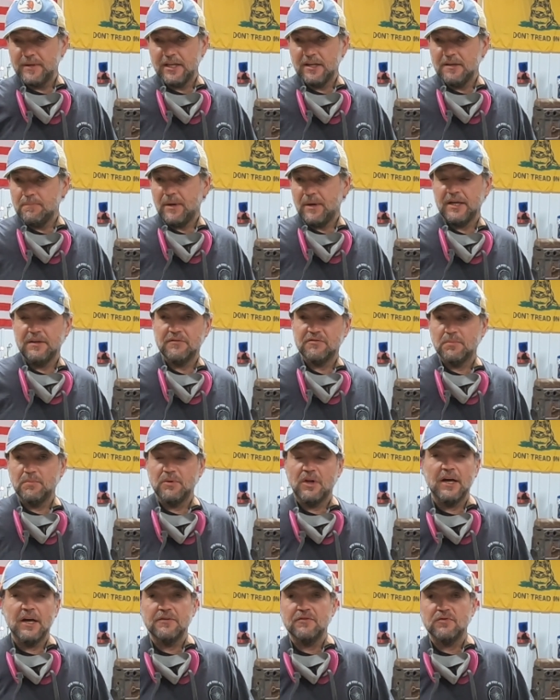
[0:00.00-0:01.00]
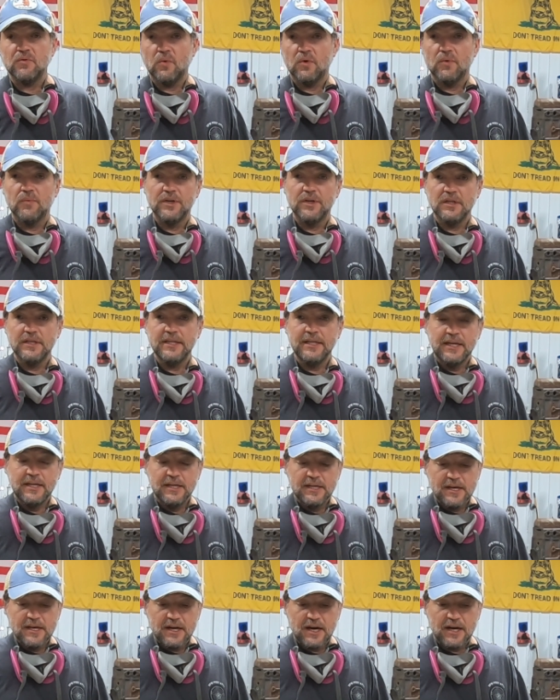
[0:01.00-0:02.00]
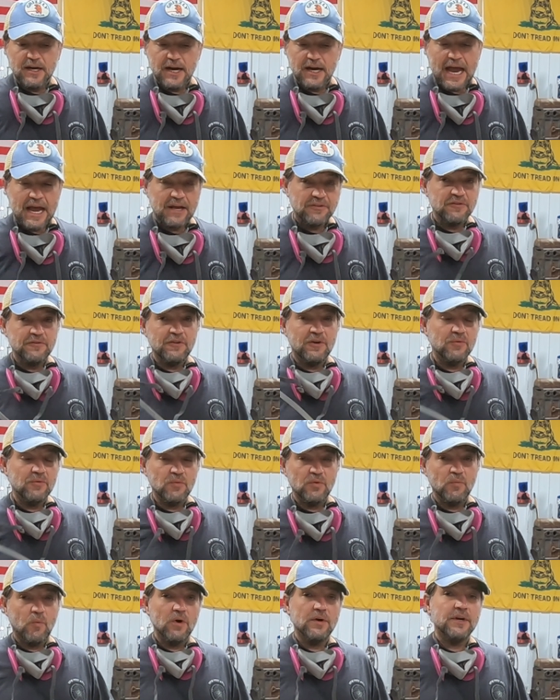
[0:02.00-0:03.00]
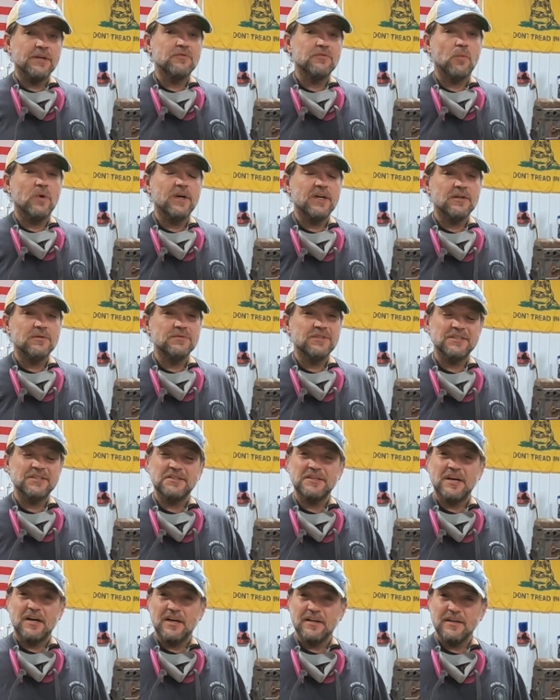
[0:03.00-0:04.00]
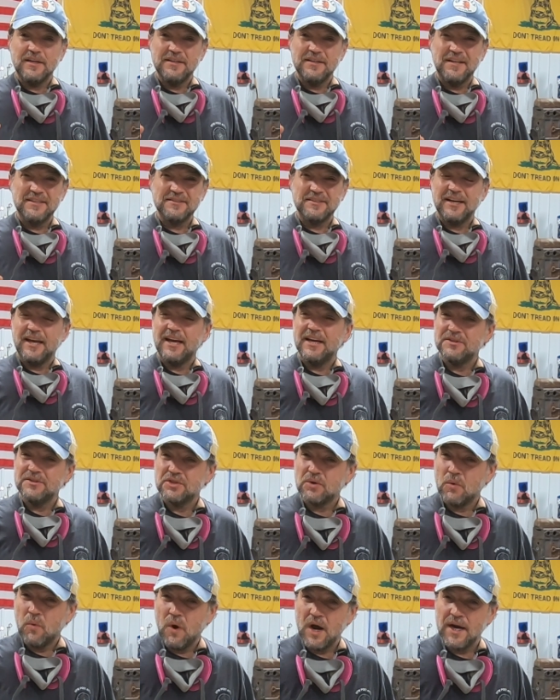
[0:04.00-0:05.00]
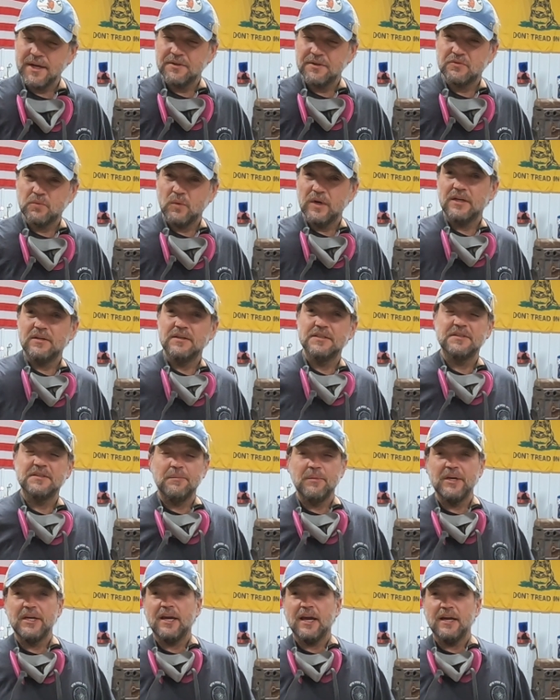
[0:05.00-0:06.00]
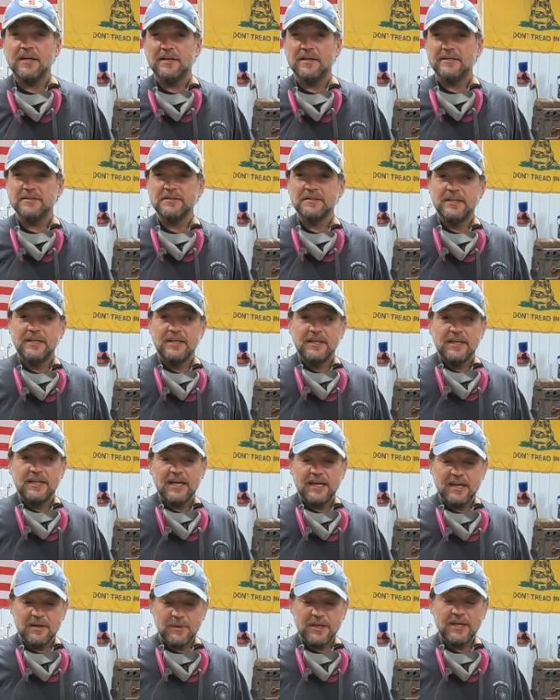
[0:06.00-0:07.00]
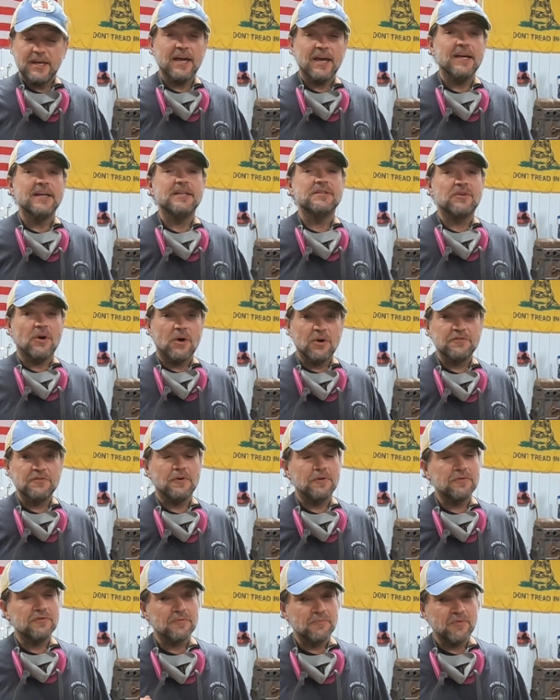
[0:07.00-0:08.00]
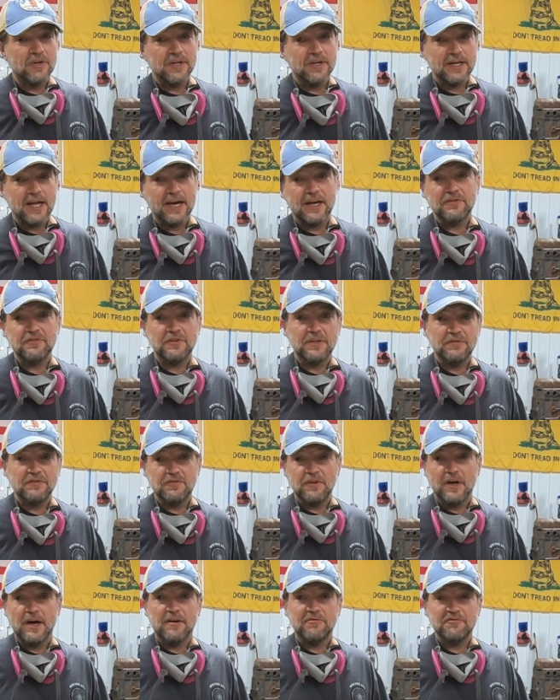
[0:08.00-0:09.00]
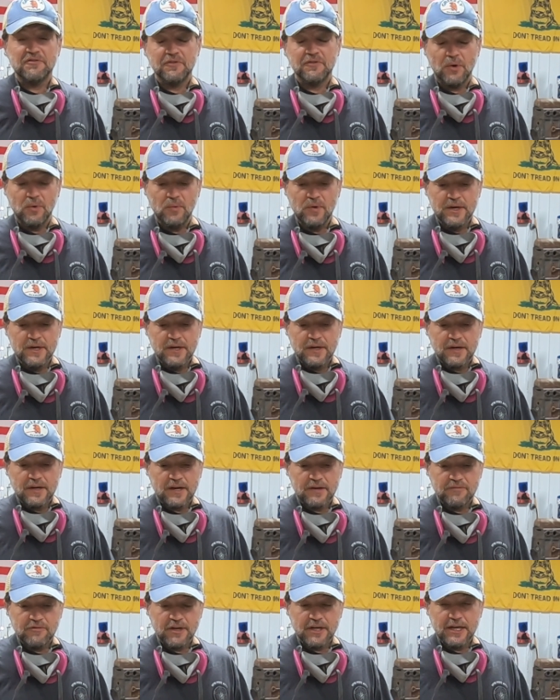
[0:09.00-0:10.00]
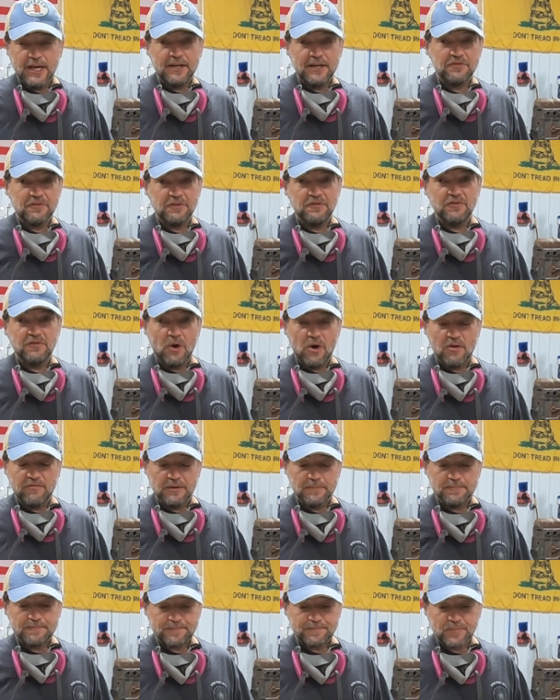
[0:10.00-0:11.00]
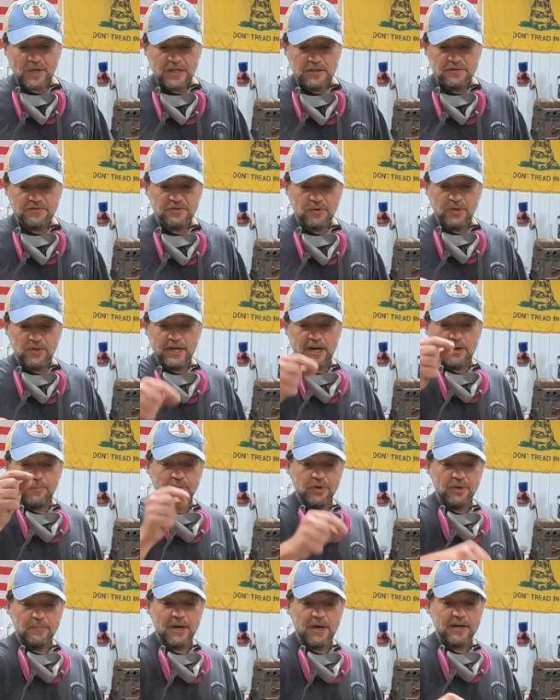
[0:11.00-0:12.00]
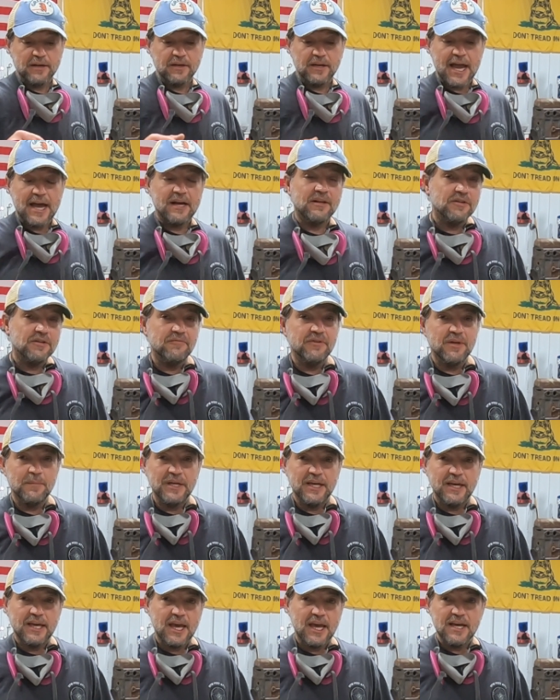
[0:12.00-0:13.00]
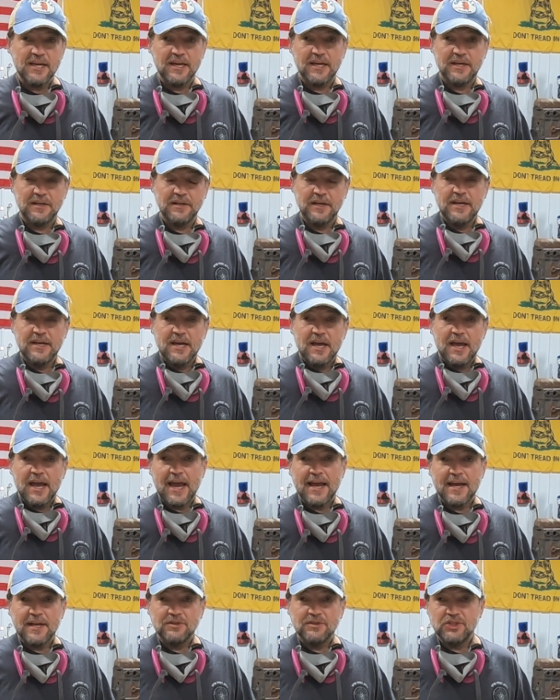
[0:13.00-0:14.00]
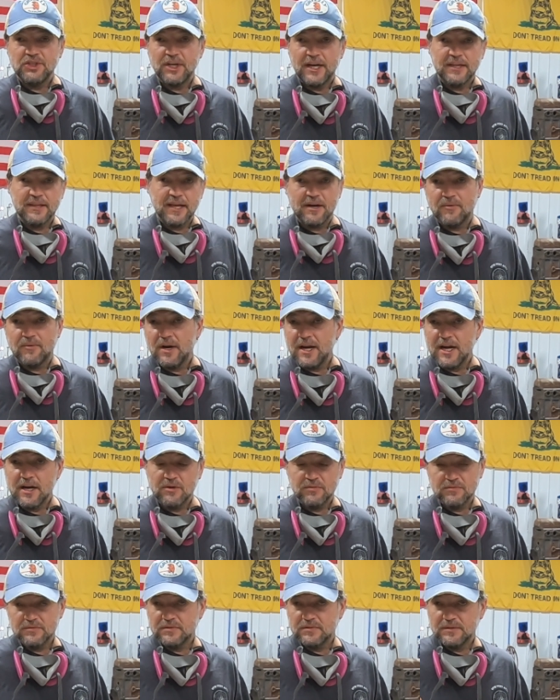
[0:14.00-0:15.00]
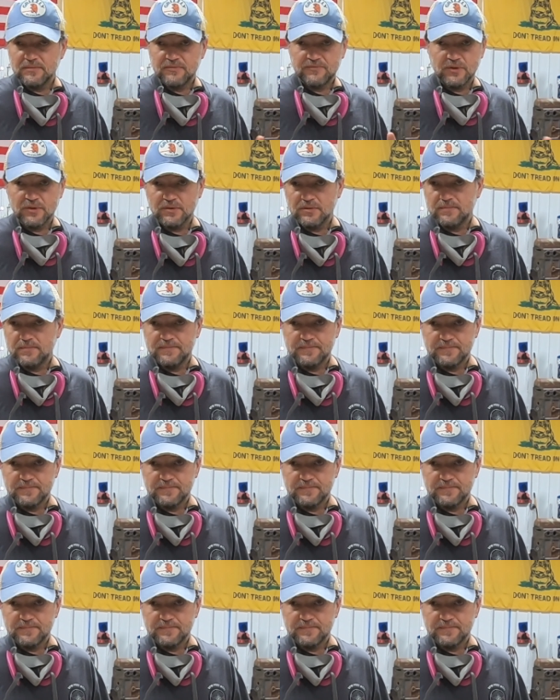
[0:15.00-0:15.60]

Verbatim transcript: any paint supply store, really. Uh, acetone would work as well, just not, it doesn't etch quite as well as MEK does. MEK is also some very nasty stuff, so uh, very nasty solvent. So then I'll put about a gallon of MEK in and shake that around for